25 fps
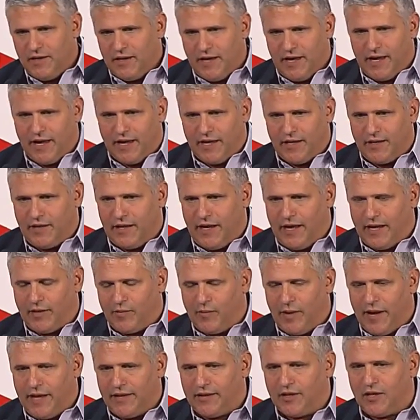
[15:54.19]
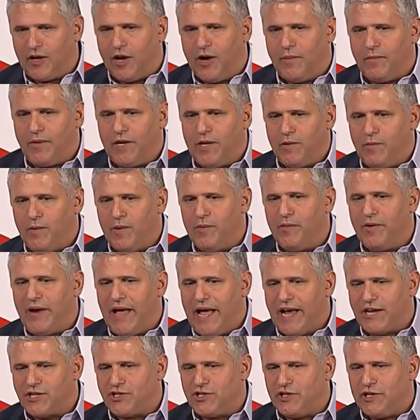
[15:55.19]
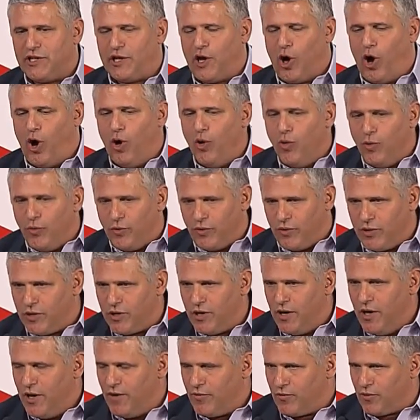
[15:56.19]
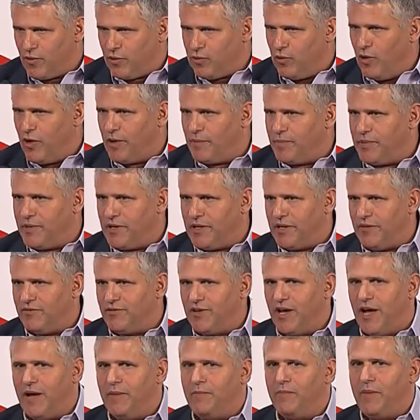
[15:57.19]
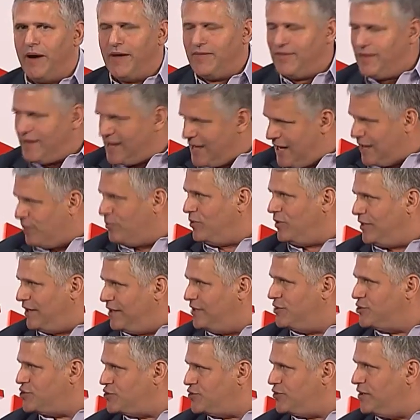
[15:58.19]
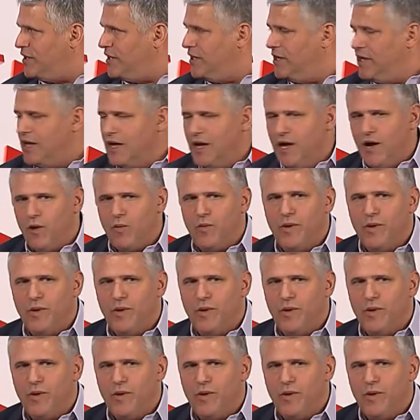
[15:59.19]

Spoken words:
ran the company, we were actually owned for a long period of time by the cable industry. Mm-hmm.